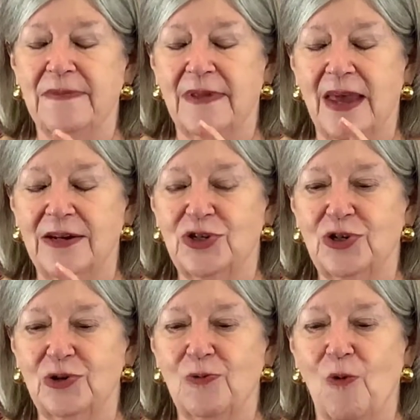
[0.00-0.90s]
gets
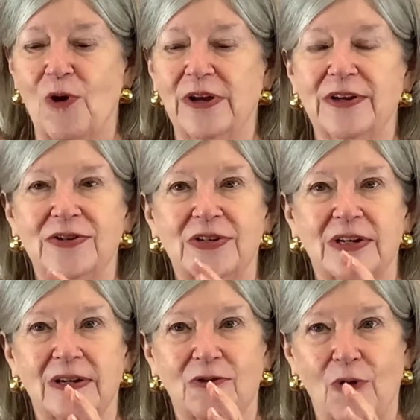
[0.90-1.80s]
to New Orleans
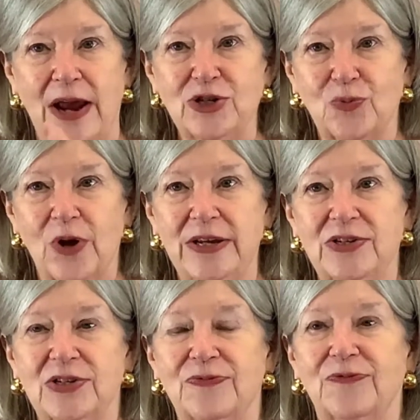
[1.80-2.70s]
and
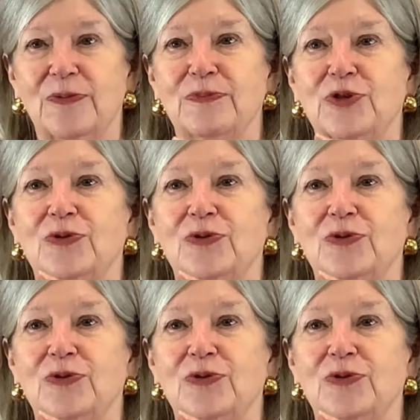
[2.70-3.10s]
graduates from